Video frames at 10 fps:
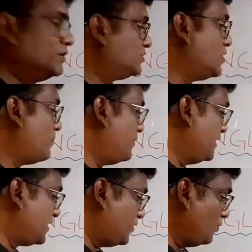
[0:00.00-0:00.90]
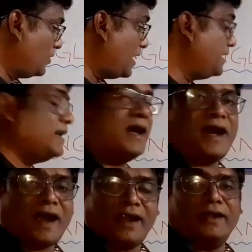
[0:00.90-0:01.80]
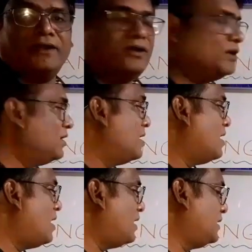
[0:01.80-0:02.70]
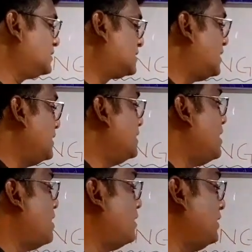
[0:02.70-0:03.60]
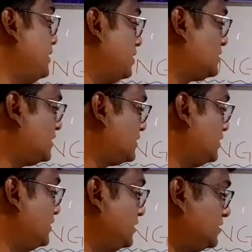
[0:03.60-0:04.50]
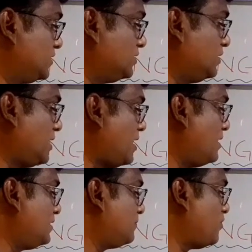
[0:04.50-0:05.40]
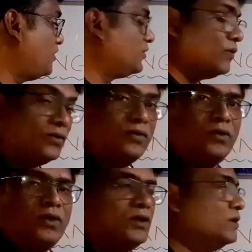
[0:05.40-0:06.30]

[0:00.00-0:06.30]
So PQ line and RS line are intersecting each other at point O.